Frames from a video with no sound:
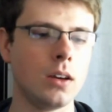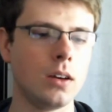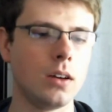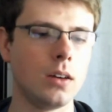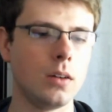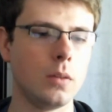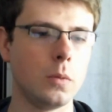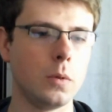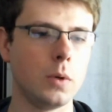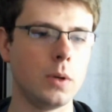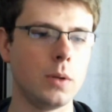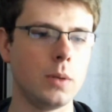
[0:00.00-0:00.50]

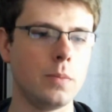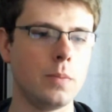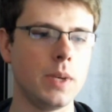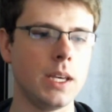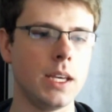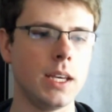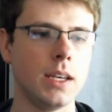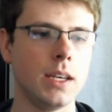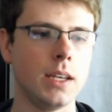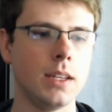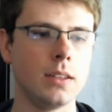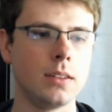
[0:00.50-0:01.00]
would
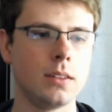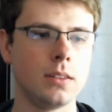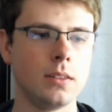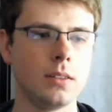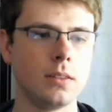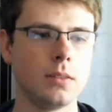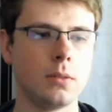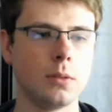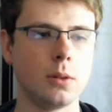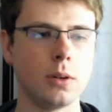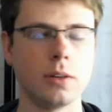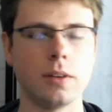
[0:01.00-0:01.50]
be
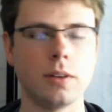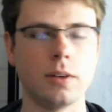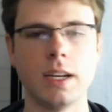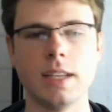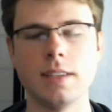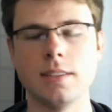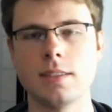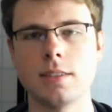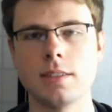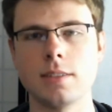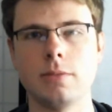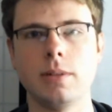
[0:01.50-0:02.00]
order n
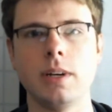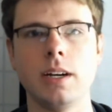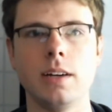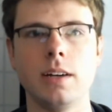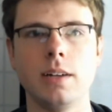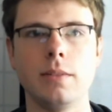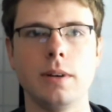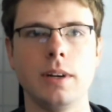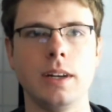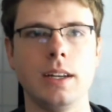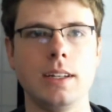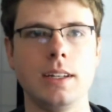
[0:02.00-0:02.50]
squared,
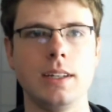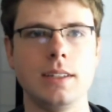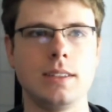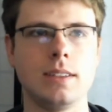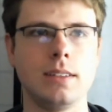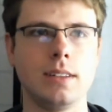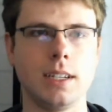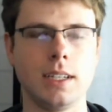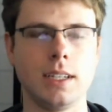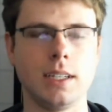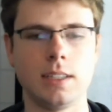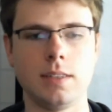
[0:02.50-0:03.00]
where n is the
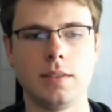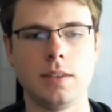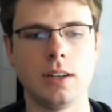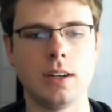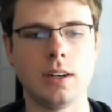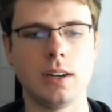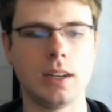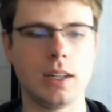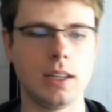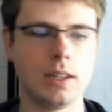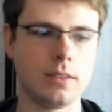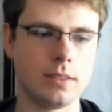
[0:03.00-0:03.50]
length of your
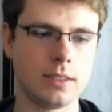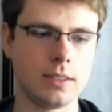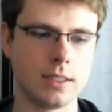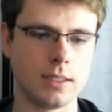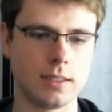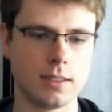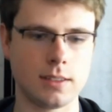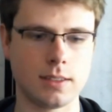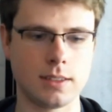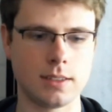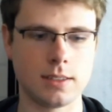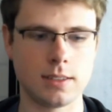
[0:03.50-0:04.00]
audio
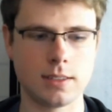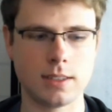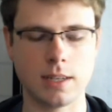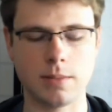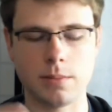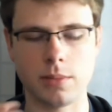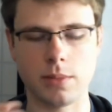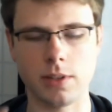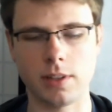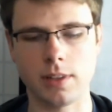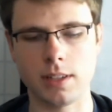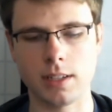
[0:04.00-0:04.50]

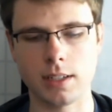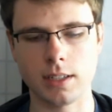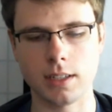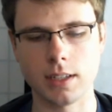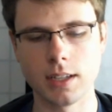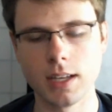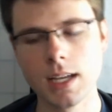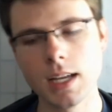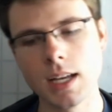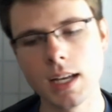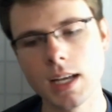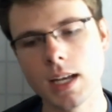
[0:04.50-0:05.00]
sample thing.
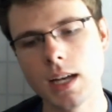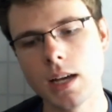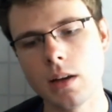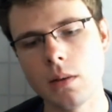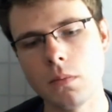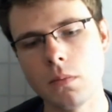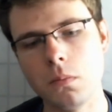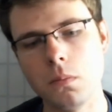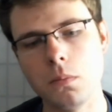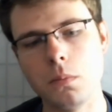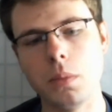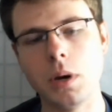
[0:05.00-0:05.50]

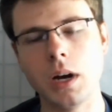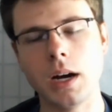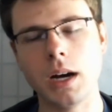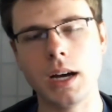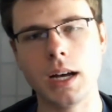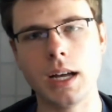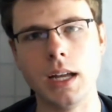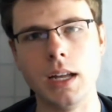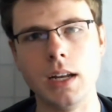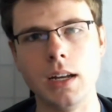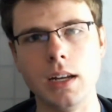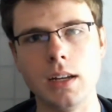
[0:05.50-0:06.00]

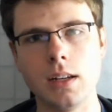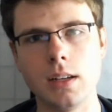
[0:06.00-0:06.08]
But